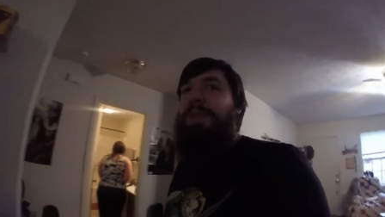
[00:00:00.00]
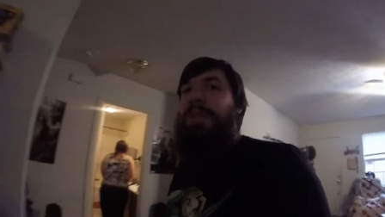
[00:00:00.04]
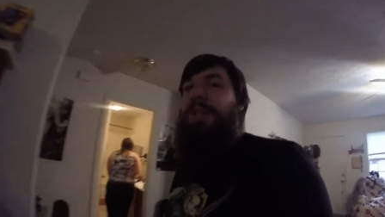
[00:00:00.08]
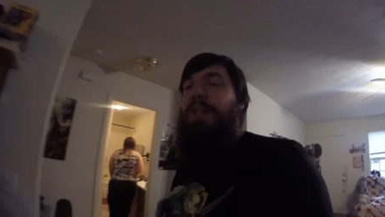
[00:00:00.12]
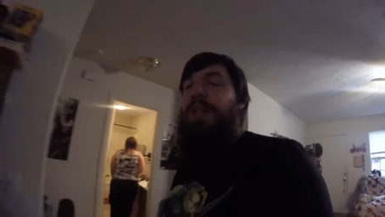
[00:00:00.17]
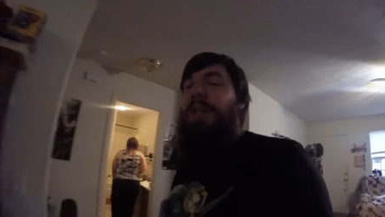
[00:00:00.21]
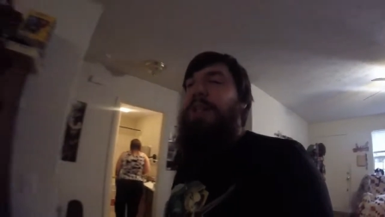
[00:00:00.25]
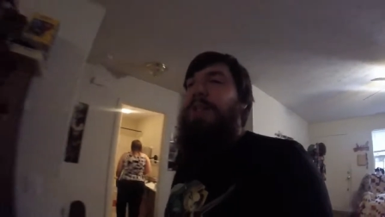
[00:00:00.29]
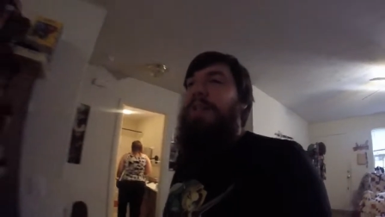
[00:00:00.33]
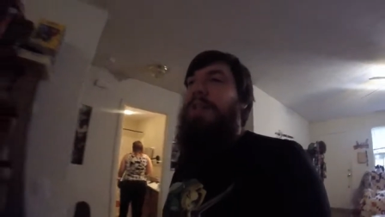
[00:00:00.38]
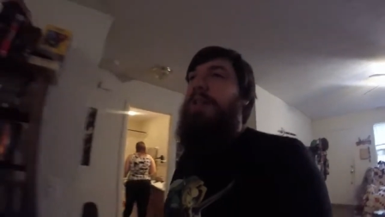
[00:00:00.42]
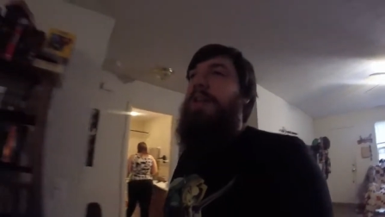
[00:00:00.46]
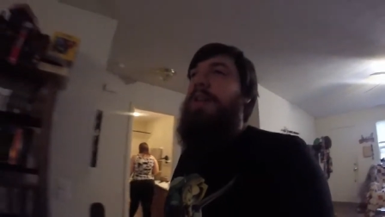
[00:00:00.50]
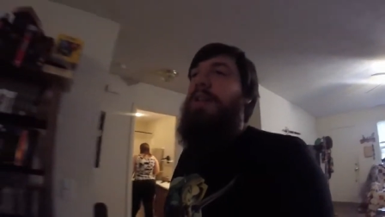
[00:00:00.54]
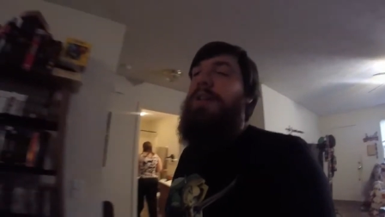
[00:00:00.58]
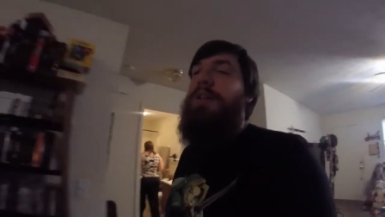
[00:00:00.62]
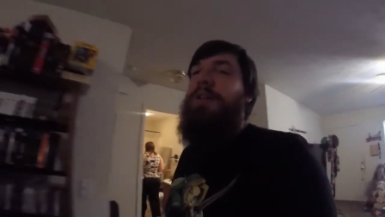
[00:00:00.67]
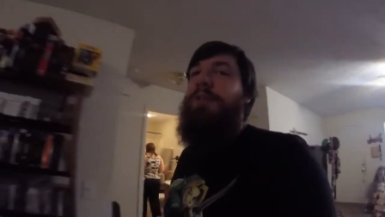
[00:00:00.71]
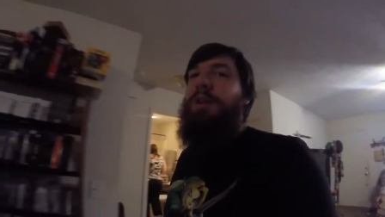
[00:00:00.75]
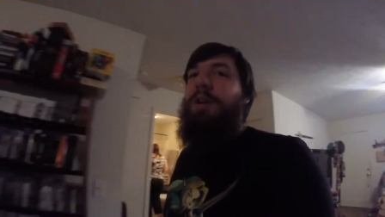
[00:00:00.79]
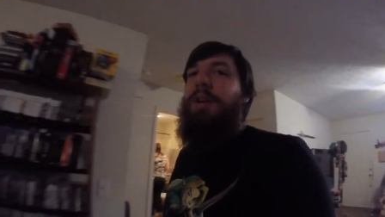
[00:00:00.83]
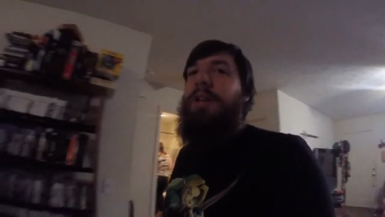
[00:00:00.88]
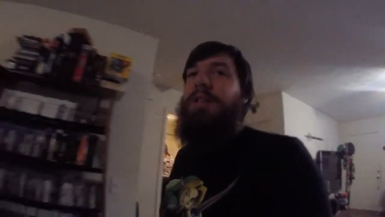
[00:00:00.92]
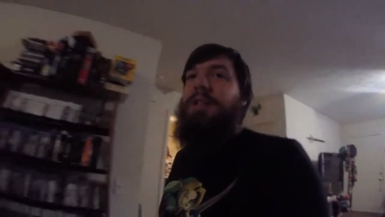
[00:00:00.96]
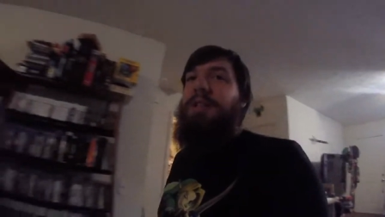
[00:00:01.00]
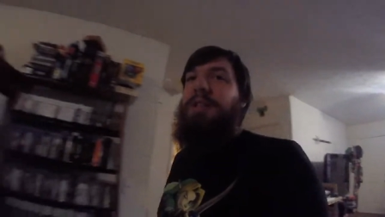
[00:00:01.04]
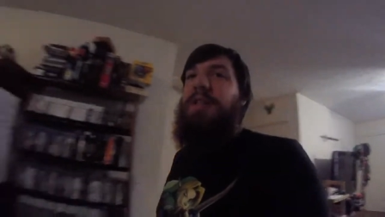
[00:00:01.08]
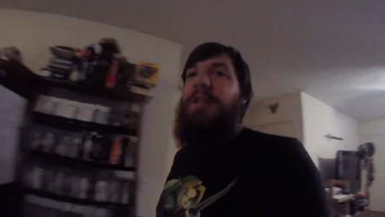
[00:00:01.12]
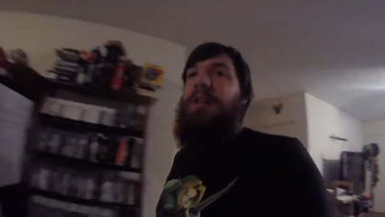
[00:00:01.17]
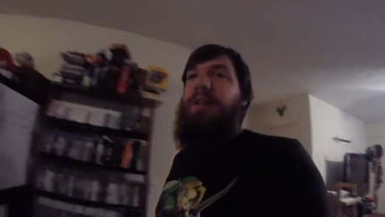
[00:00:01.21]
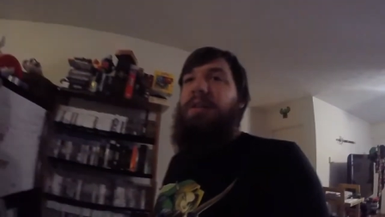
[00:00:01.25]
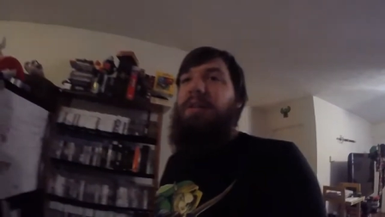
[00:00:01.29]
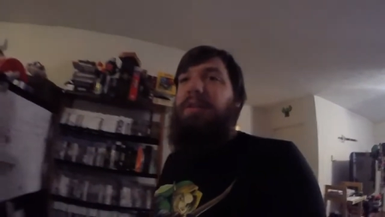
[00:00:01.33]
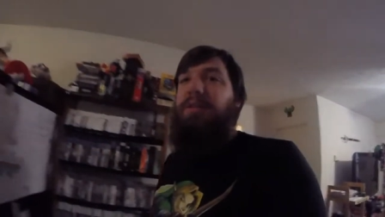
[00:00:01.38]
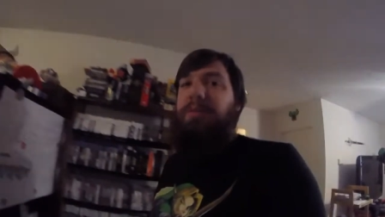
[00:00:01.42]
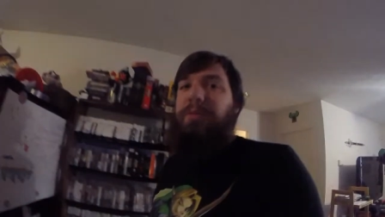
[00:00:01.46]
things are getting crazy
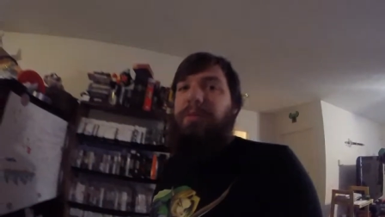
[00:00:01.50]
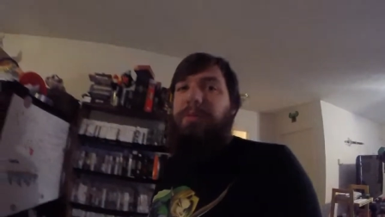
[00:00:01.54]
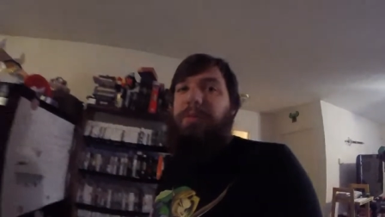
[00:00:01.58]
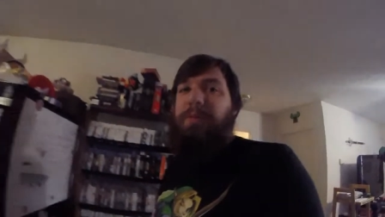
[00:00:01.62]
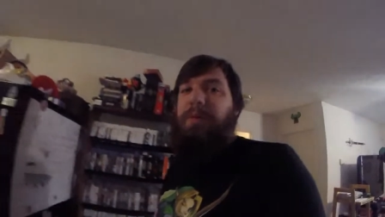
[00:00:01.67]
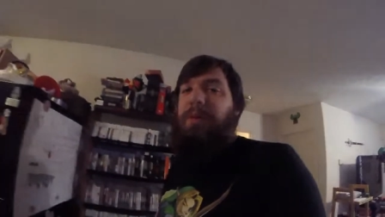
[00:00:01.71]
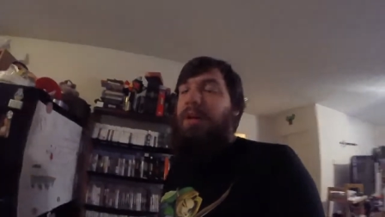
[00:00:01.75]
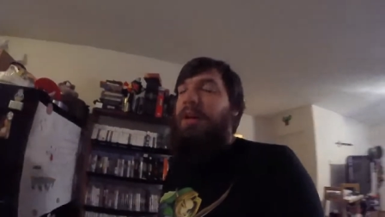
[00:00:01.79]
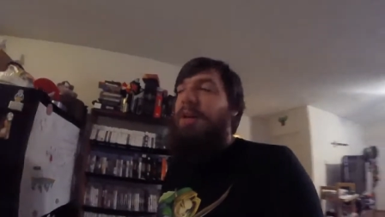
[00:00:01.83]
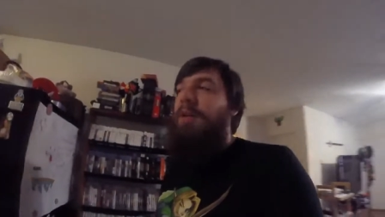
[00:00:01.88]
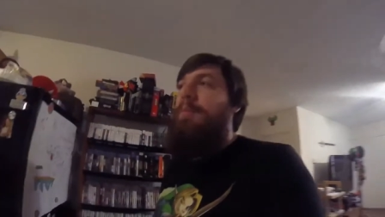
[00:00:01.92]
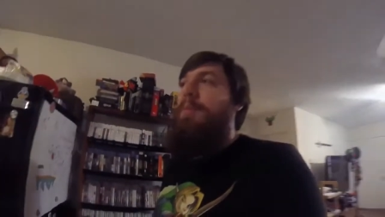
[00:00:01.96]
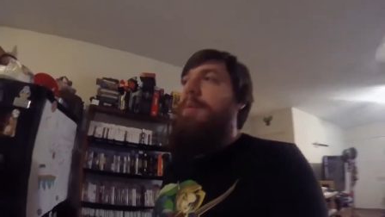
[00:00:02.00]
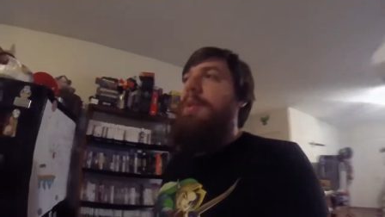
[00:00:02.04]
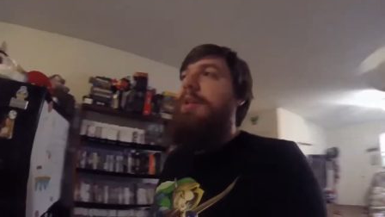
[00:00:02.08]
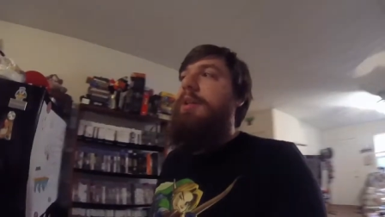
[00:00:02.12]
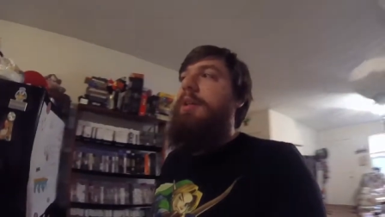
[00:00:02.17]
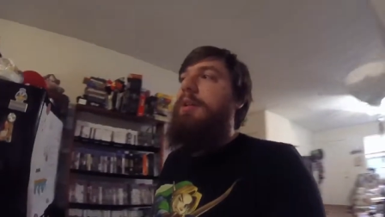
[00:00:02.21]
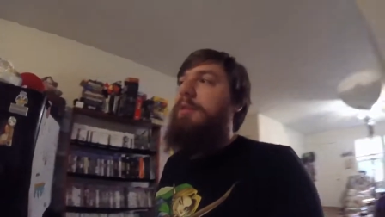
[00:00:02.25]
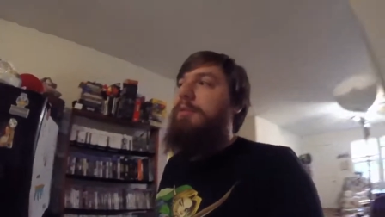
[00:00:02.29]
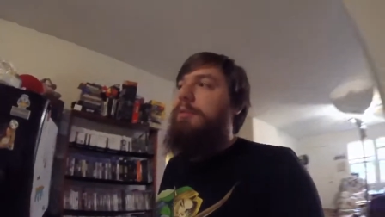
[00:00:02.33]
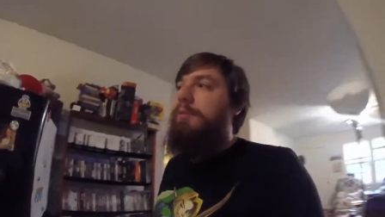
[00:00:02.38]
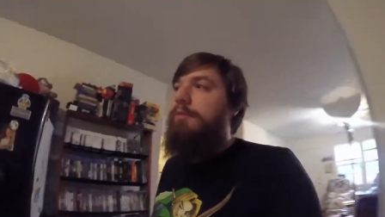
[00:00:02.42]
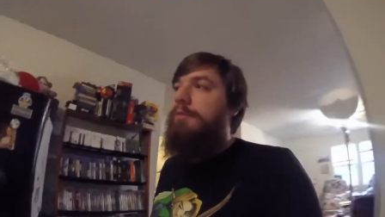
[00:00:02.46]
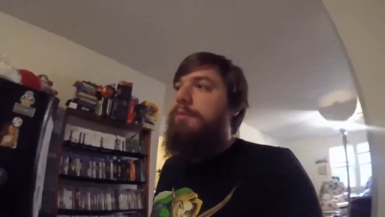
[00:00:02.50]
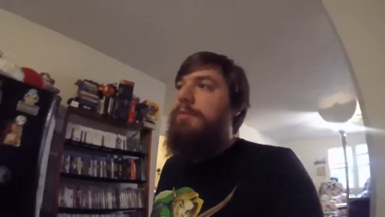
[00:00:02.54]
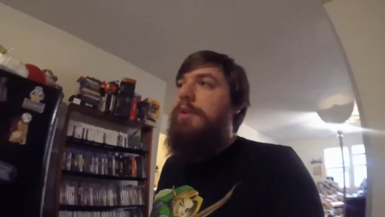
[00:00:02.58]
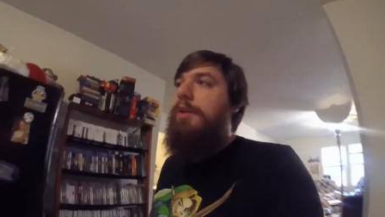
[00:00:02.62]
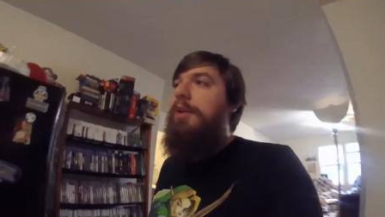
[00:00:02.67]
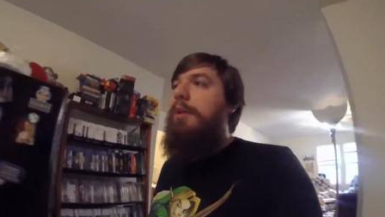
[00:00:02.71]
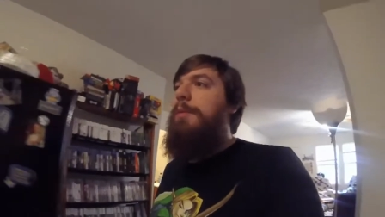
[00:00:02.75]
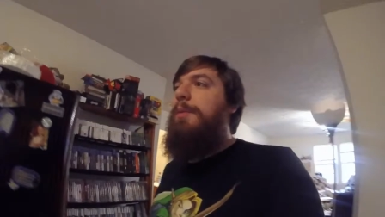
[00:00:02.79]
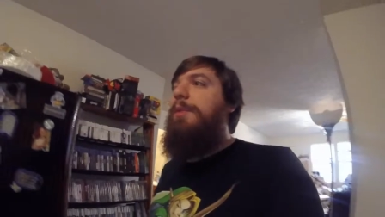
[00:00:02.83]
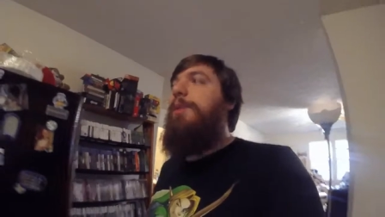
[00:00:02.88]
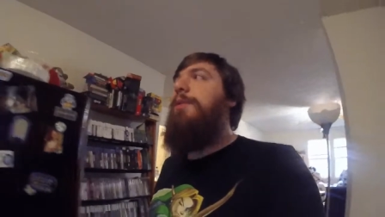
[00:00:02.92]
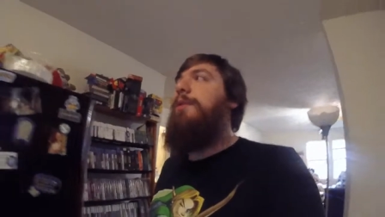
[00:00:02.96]
here. We're going to be
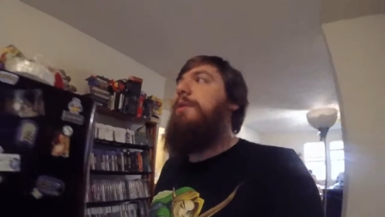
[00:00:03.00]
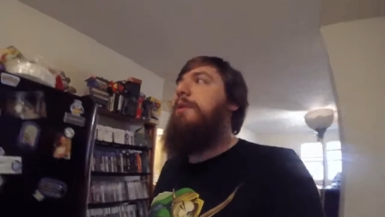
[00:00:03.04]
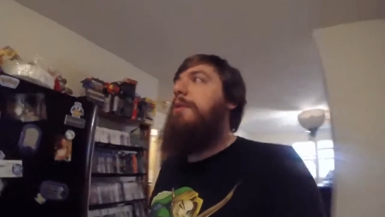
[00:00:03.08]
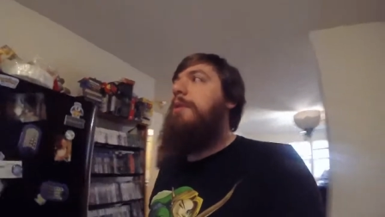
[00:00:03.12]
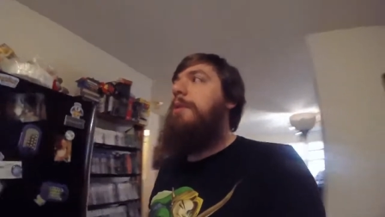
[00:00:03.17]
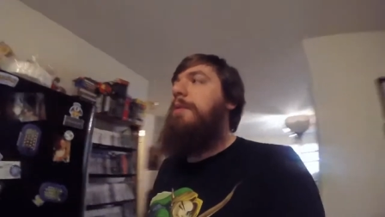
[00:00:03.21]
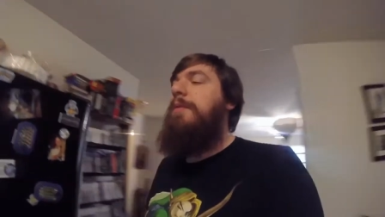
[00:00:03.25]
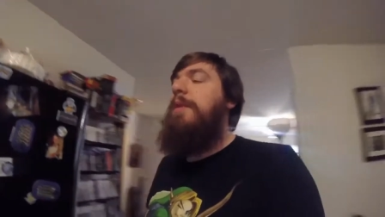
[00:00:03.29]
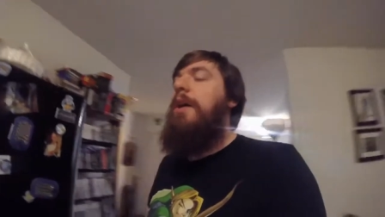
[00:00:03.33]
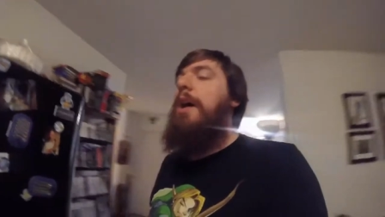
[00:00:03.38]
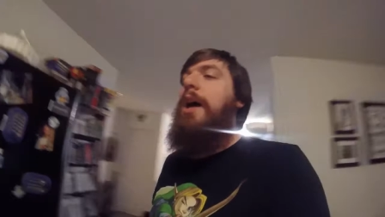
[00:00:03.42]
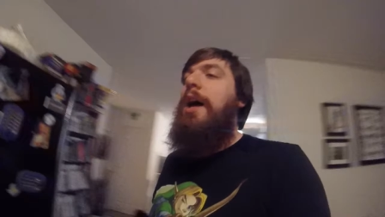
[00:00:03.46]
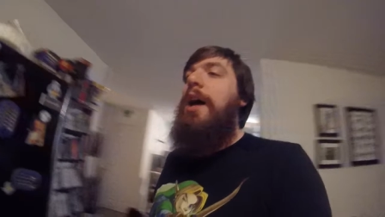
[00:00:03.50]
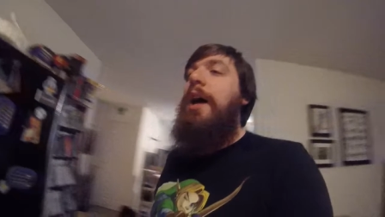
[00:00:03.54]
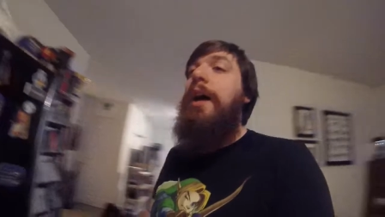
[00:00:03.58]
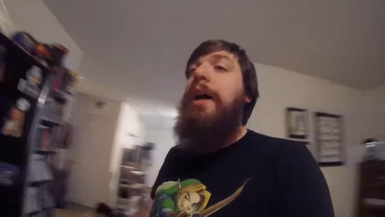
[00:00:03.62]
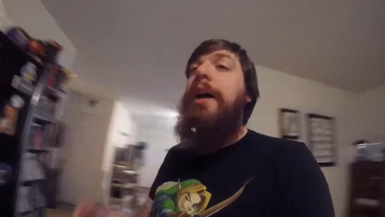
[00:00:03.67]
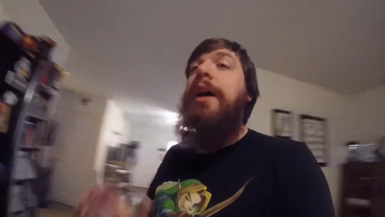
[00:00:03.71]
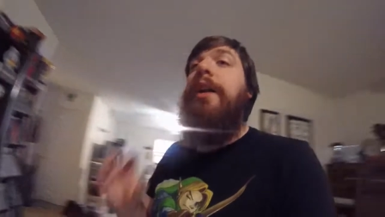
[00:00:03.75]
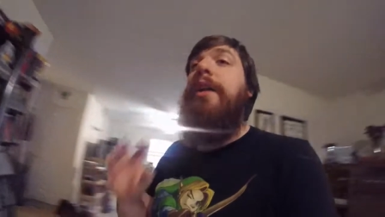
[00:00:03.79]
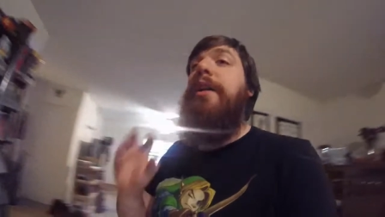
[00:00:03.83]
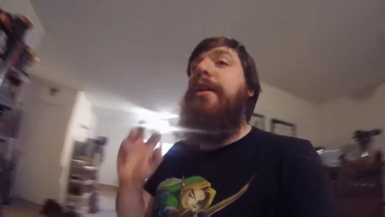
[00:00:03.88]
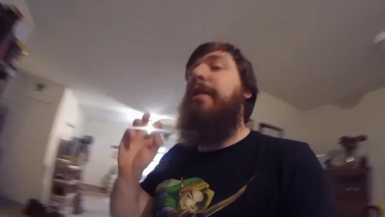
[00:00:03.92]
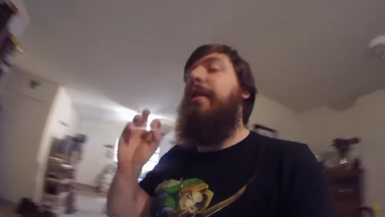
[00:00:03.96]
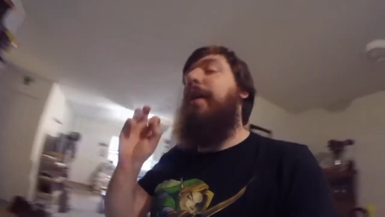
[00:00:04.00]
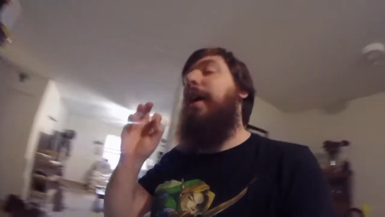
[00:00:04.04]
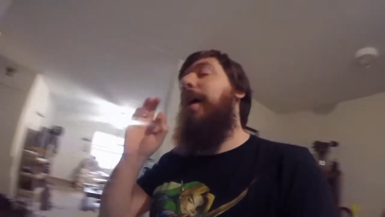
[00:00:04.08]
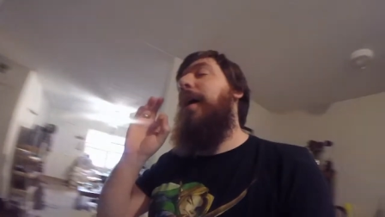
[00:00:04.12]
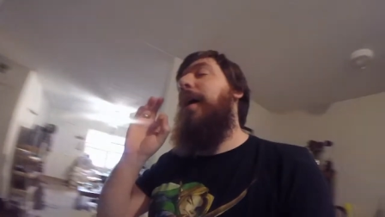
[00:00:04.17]
ready to be doing something. I got an